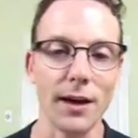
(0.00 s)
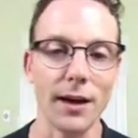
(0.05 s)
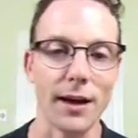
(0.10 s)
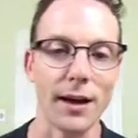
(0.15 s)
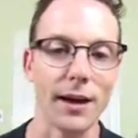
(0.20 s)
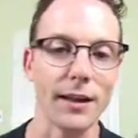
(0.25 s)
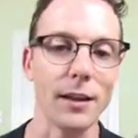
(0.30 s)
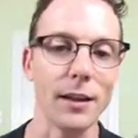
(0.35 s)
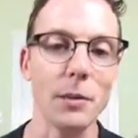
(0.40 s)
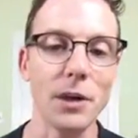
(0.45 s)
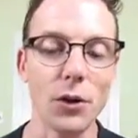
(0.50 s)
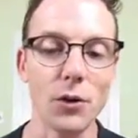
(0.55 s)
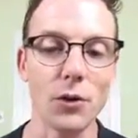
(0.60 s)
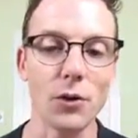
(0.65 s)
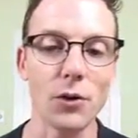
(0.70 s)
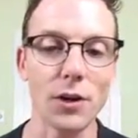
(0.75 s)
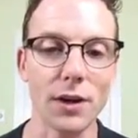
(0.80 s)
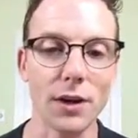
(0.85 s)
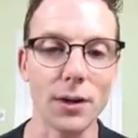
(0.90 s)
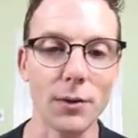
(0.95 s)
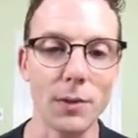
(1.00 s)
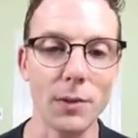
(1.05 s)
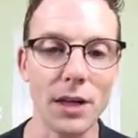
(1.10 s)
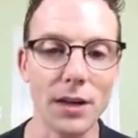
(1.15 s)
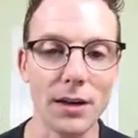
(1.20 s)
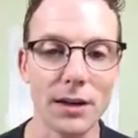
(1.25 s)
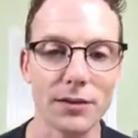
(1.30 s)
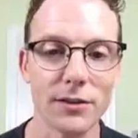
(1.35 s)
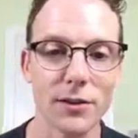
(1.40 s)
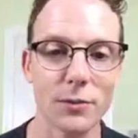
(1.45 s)
Let me know you can hear
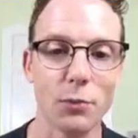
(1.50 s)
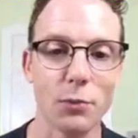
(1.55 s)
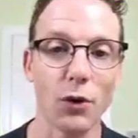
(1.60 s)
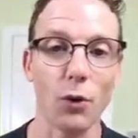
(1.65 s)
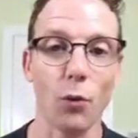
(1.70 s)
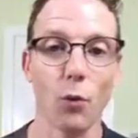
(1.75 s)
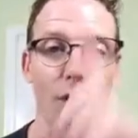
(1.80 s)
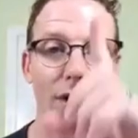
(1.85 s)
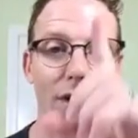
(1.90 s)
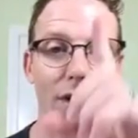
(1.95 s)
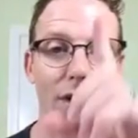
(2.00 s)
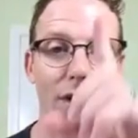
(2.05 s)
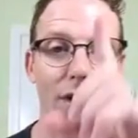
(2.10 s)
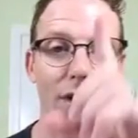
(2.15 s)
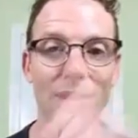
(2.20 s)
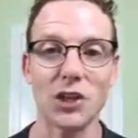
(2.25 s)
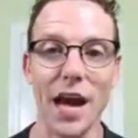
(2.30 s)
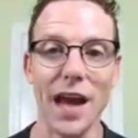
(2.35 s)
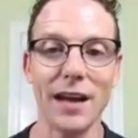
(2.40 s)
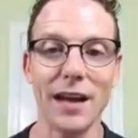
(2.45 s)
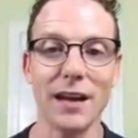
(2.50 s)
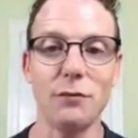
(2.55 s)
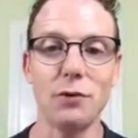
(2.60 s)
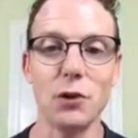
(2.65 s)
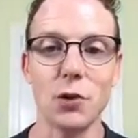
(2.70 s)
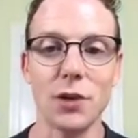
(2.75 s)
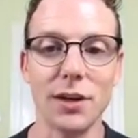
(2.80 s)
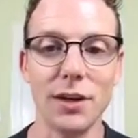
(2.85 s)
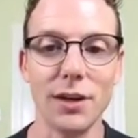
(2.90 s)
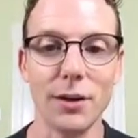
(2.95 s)
me. Just put a 1 in the chat if you
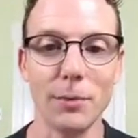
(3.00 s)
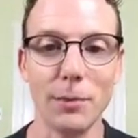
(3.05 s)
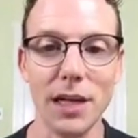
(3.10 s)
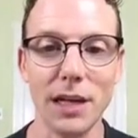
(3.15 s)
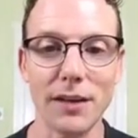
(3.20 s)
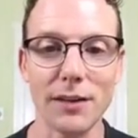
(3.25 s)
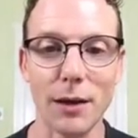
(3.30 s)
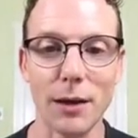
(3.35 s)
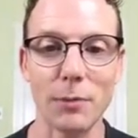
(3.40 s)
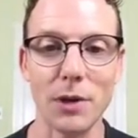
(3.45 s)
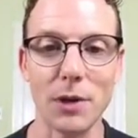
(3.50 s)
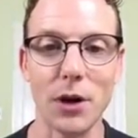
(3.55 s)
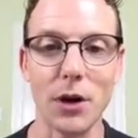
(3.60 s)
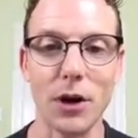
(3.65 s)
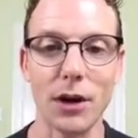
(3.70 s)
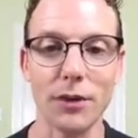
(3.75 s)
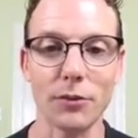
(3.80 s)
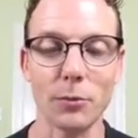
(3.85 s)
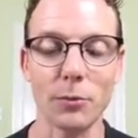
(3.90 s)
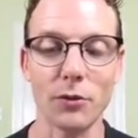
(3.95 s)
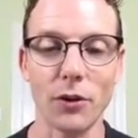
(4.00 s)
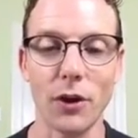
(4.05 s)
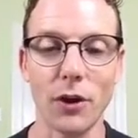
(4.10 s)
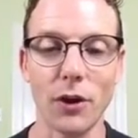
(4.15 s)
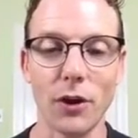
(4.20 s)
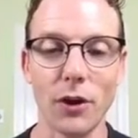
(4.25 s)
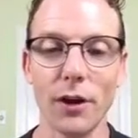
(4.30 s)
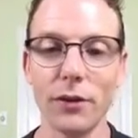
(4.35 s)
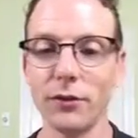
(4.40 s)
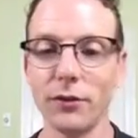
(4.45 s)
can hear me. That'd be awesome
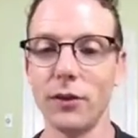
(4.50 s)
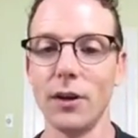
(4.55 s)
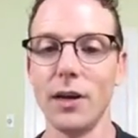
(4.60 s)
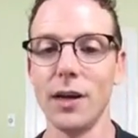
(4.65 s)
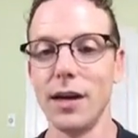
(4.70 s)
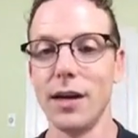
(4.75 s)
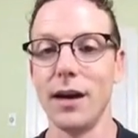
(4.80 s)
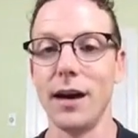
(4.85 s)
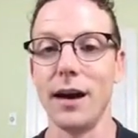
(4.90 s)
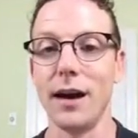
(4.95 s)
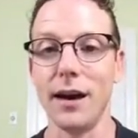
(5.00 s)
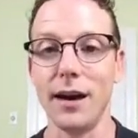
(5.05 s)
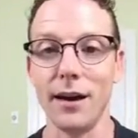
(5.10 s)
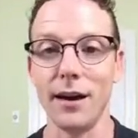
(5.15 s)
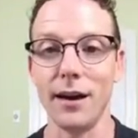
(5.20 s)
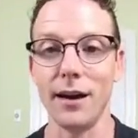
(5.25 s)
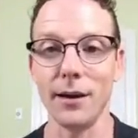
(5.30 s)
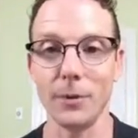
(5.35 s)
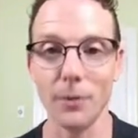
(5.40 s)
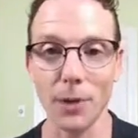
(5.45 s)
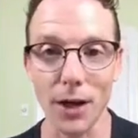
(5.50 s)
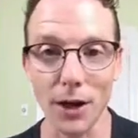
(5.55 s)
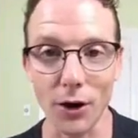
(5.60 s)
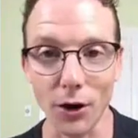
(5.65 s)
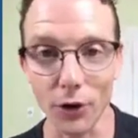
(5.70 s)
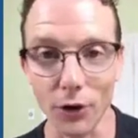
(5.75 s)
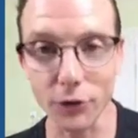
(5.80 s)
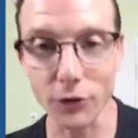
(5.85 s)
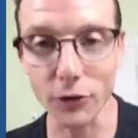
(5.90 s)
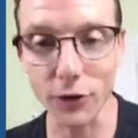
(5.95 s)
sauce. And
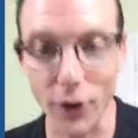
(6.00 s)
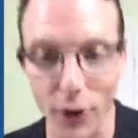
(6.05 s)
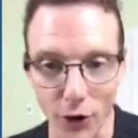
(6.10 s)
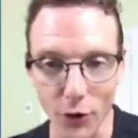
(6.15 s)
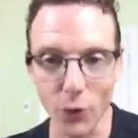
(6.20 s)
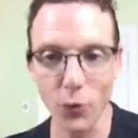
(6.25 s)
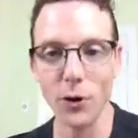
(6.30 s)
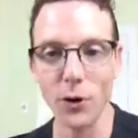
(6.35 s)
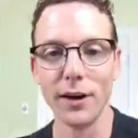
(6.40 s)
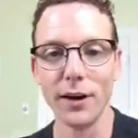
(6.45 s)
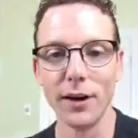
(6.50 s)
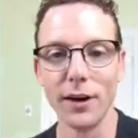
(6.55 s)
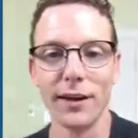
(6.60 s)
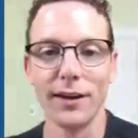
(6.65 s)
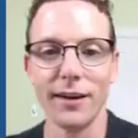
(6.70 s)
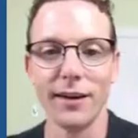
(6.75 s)
also,